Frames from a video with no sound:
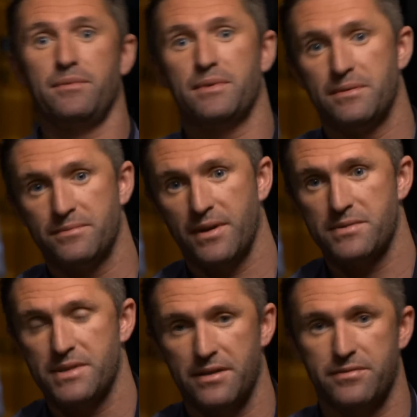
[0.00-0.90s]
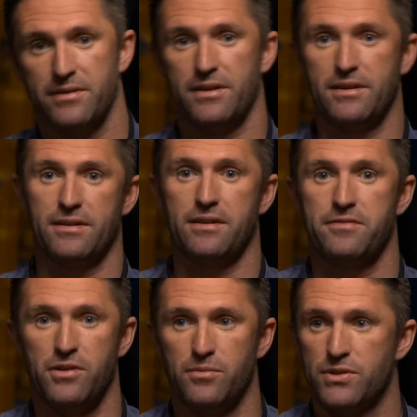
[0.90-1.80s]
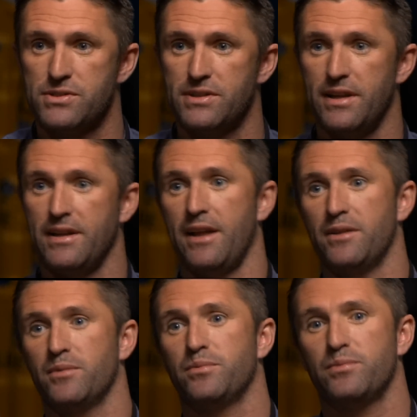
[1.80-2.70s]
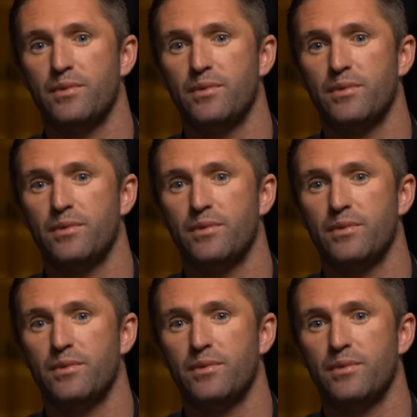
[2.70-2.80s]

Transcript: I mean, I was here for like a few months, and then you end up,